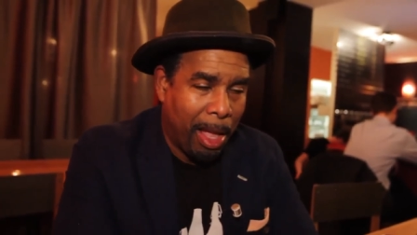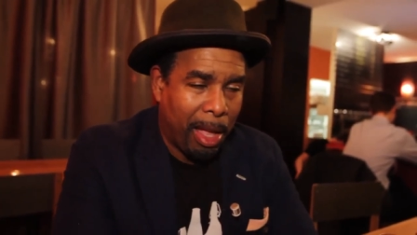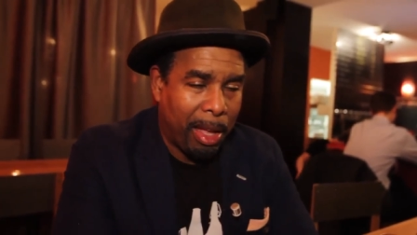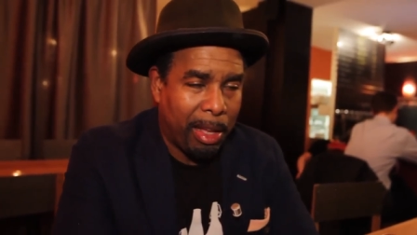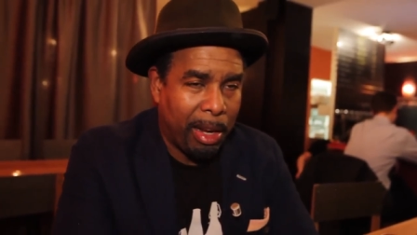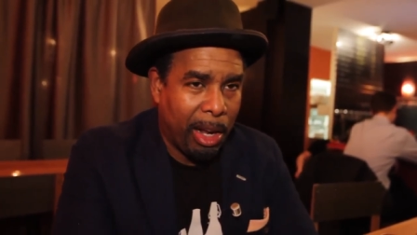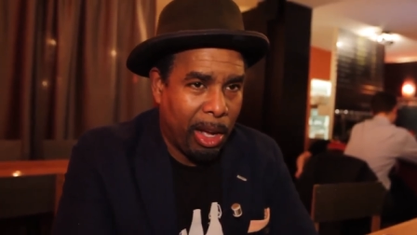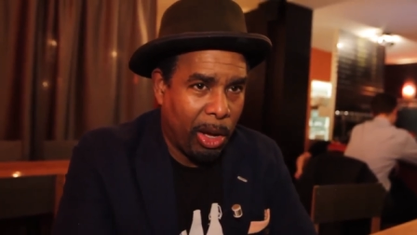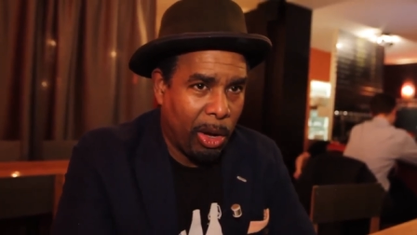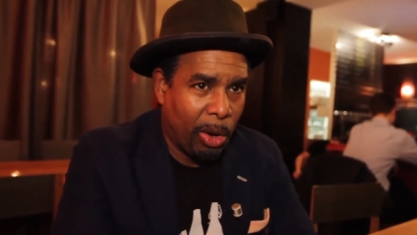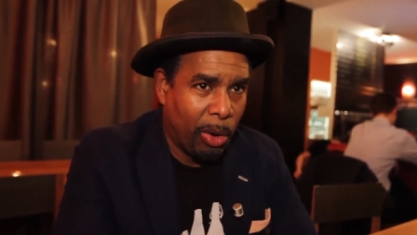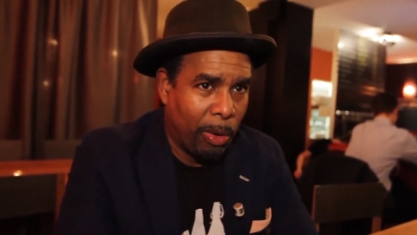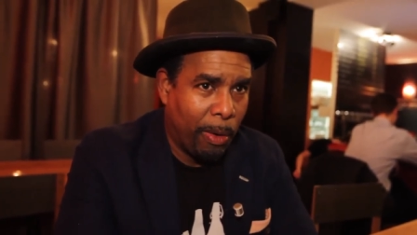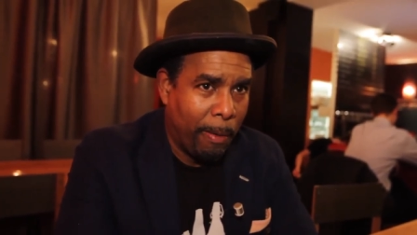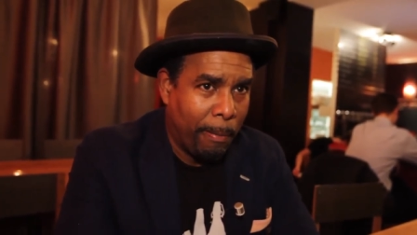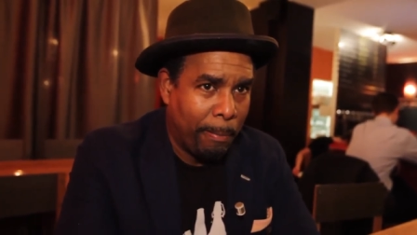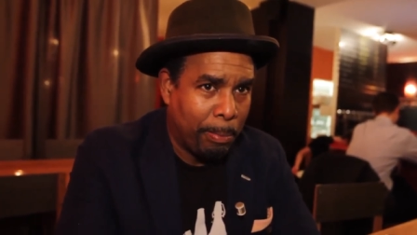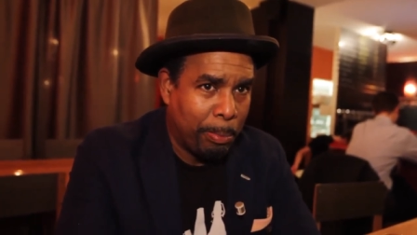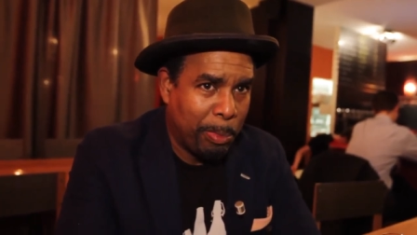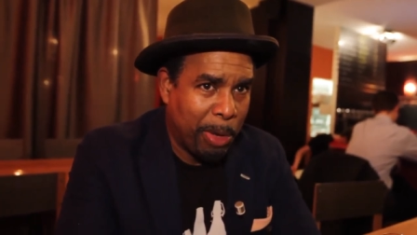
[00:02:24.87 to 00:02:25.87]
You know,
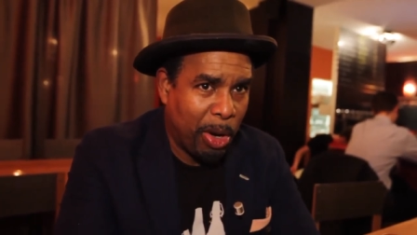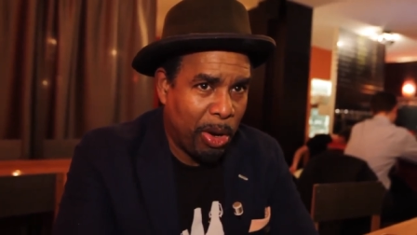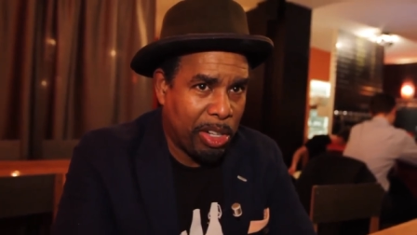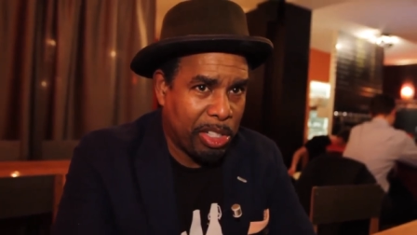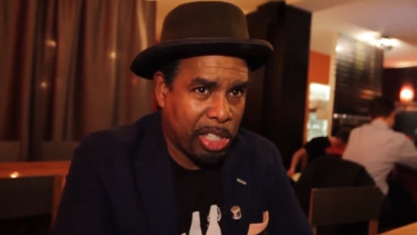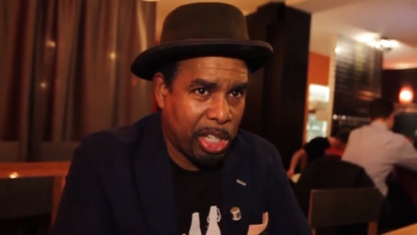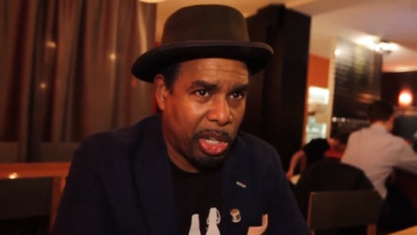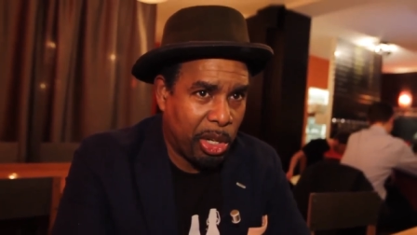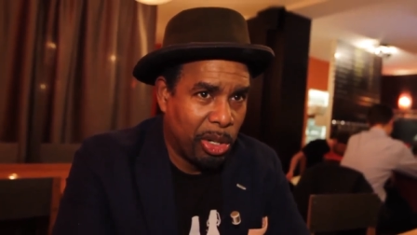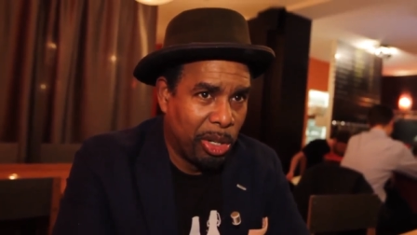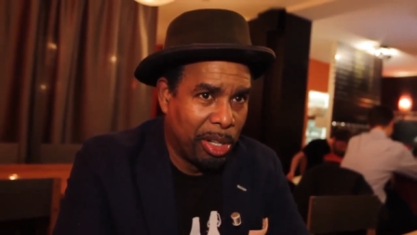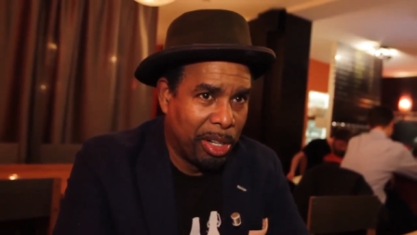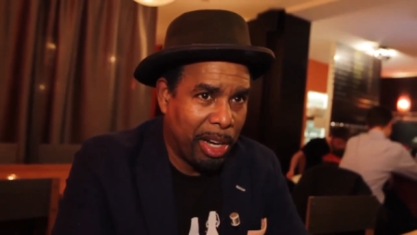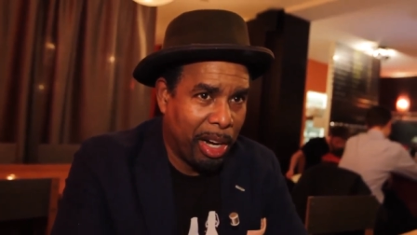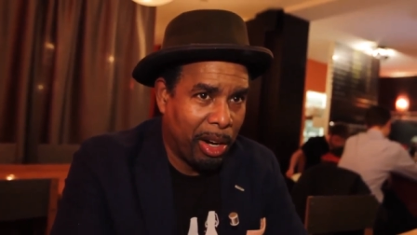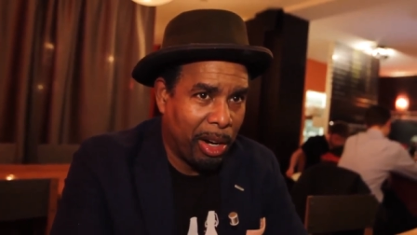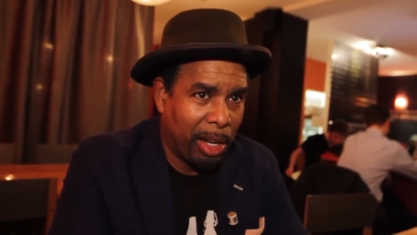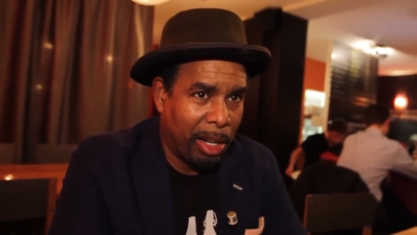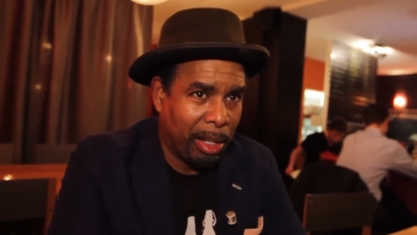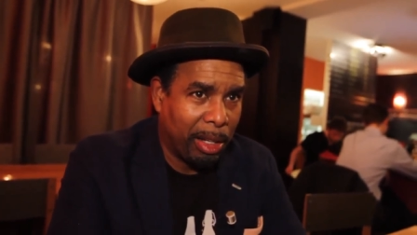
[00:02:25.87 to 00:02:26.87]
beer is
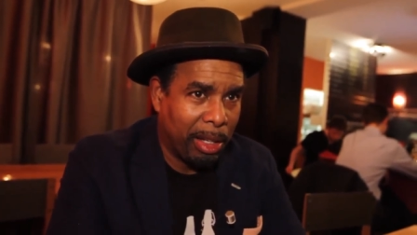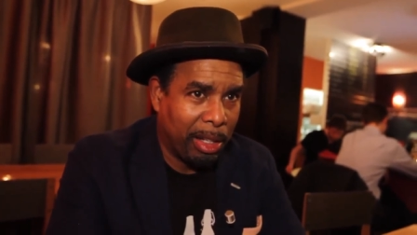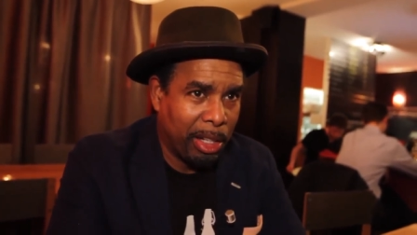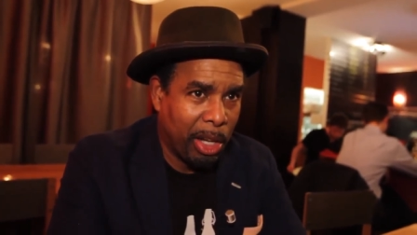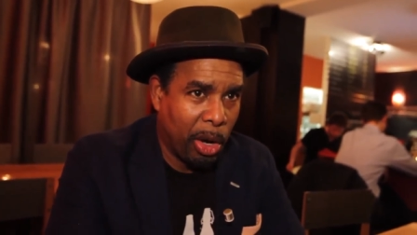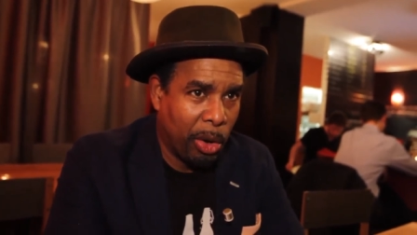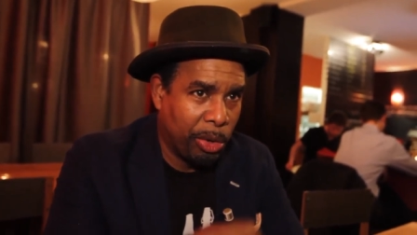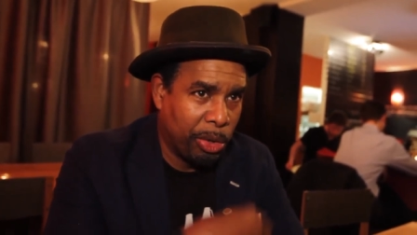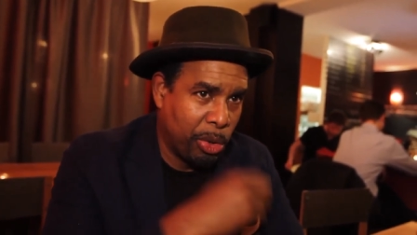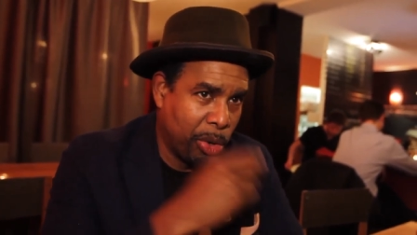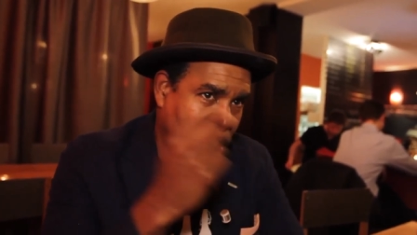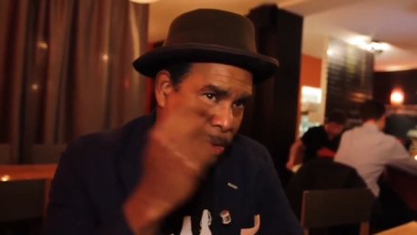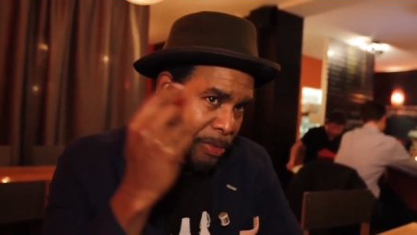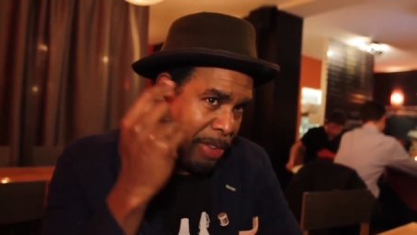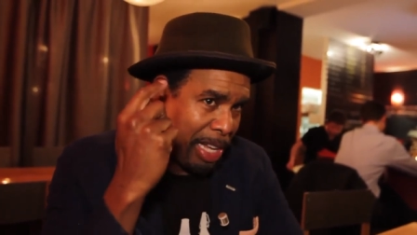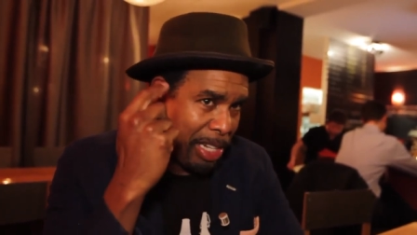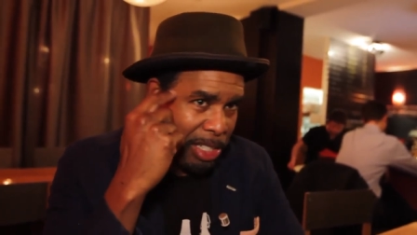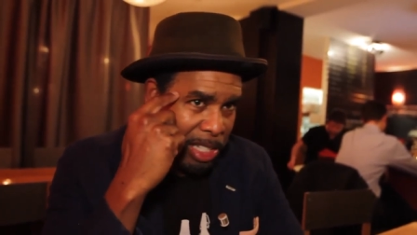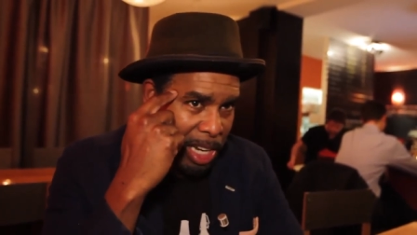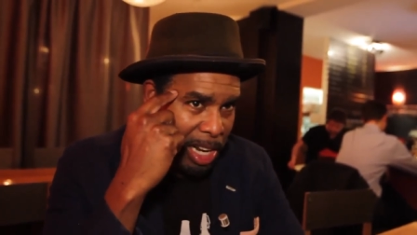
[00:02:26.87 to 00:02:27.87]
culinary. You know, you
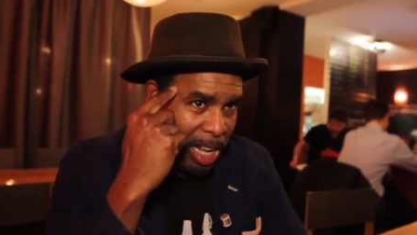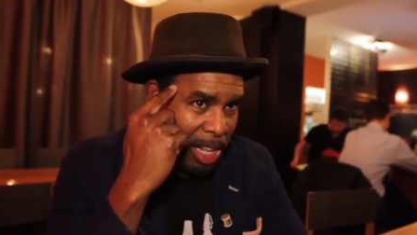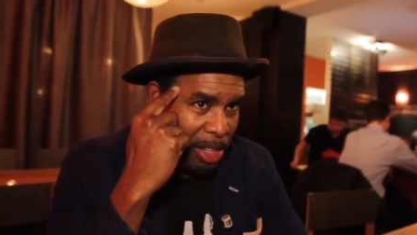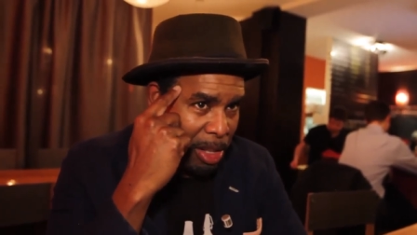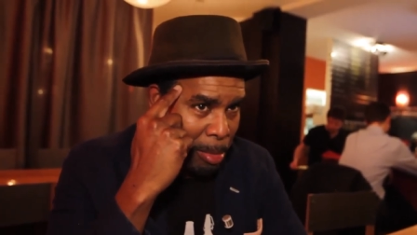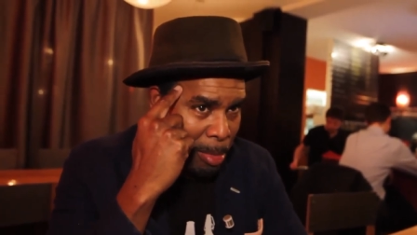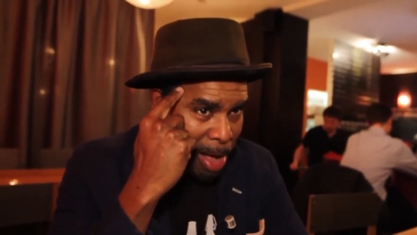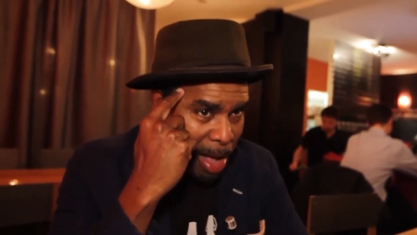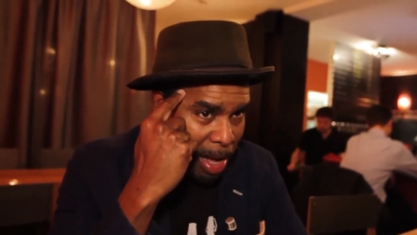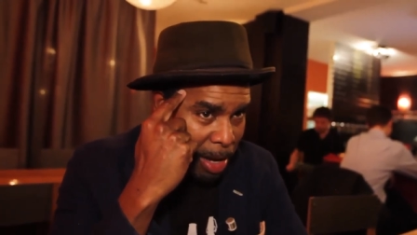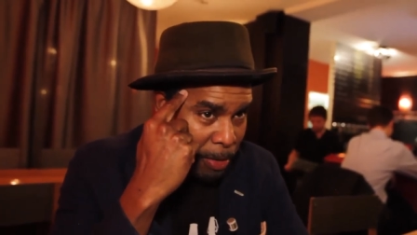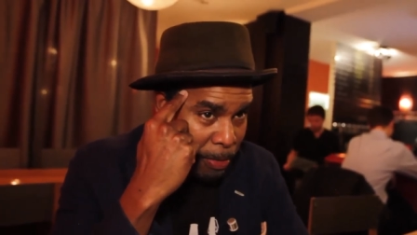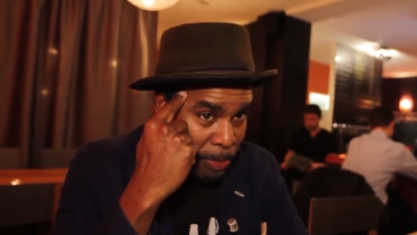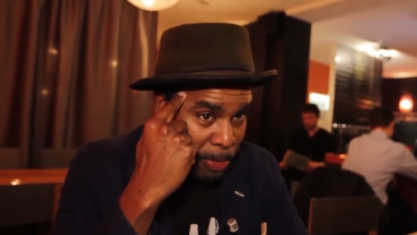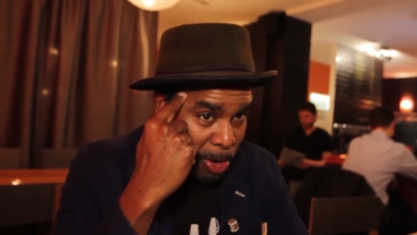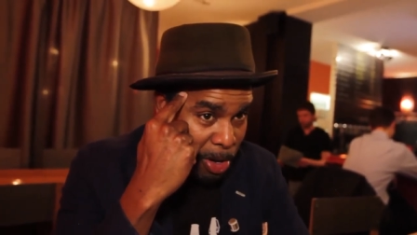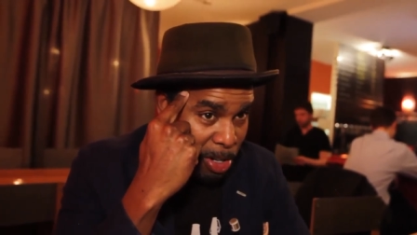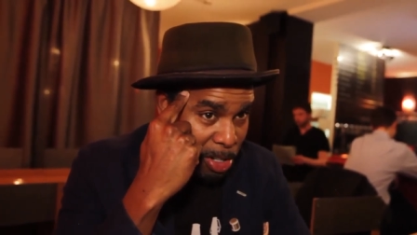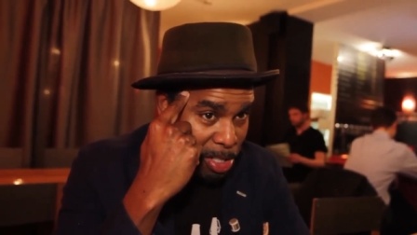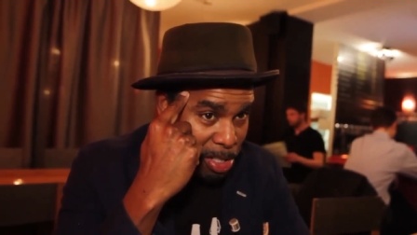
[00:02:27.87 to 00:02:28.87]
invent it in the mind
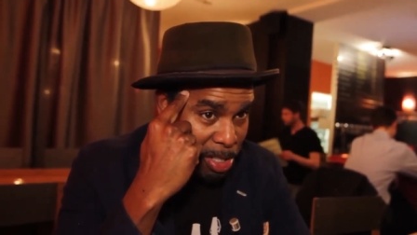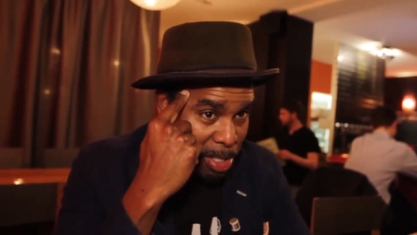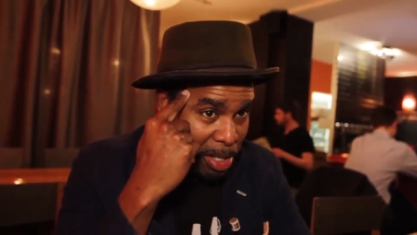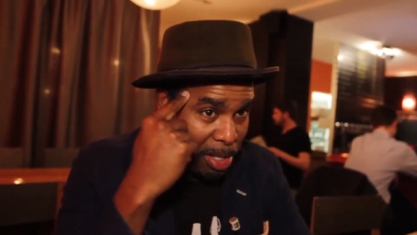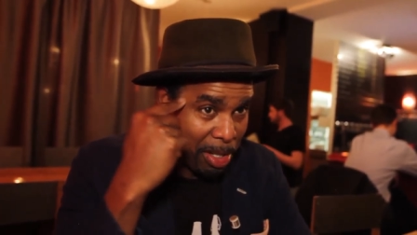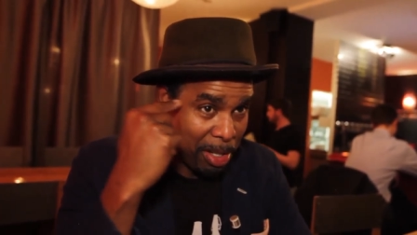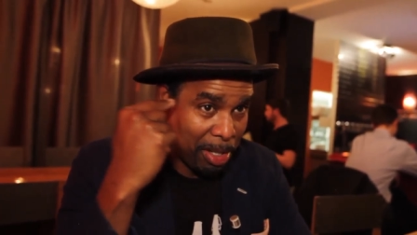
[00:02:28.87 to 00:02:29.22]
first.